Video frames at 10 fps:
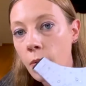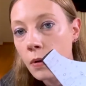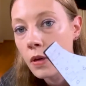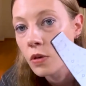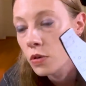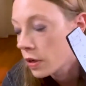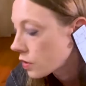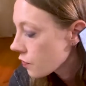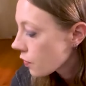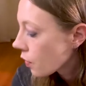going to
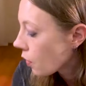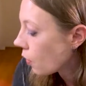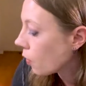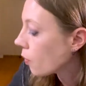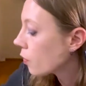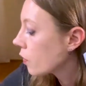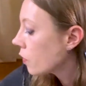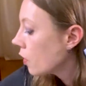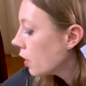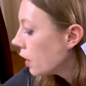transfer the holes,
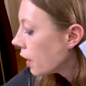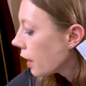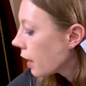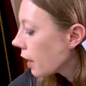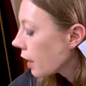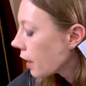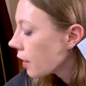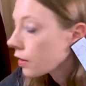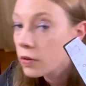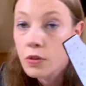
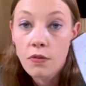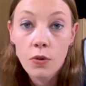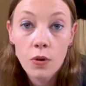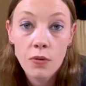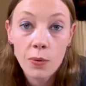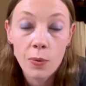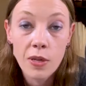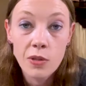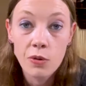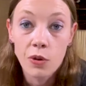and there's a few different
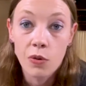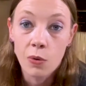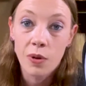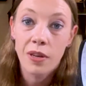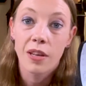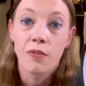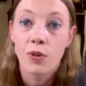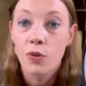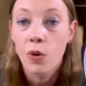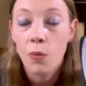ways you can do it. If
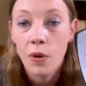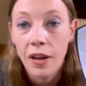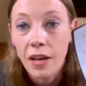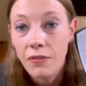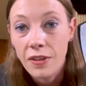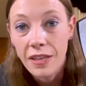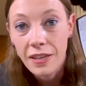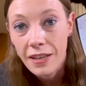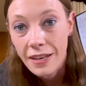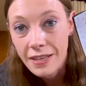you don't want to have to
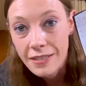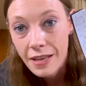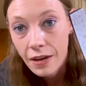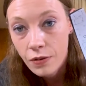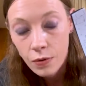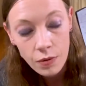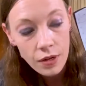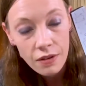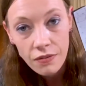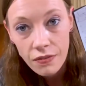get an X-Acto
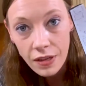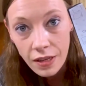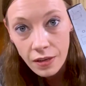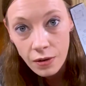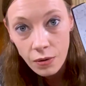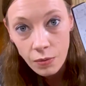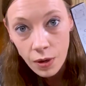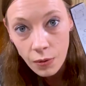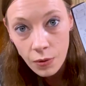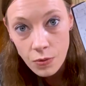knife in
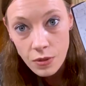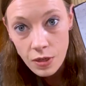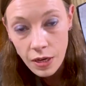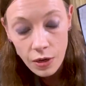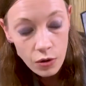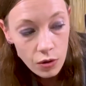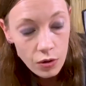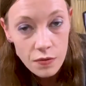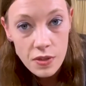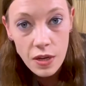around those tight
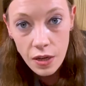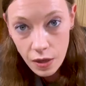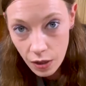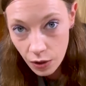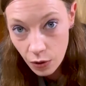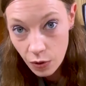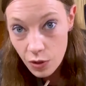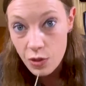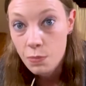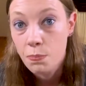curves, you can
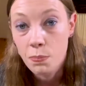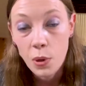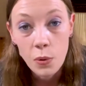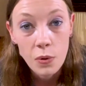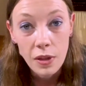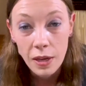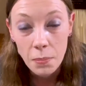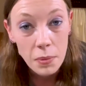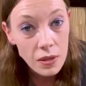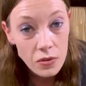just poke like a
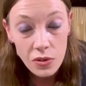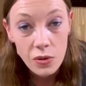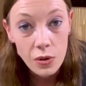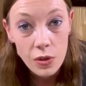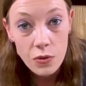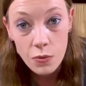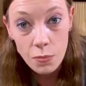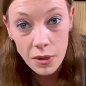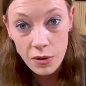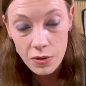pencil or a
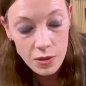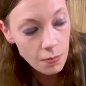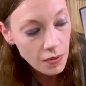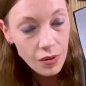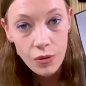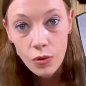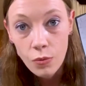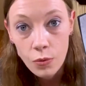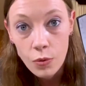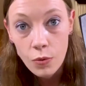toothpick or something
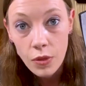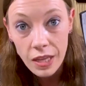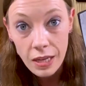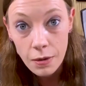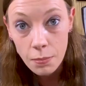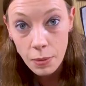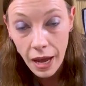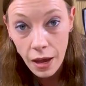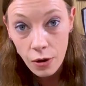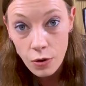through the
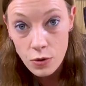pattern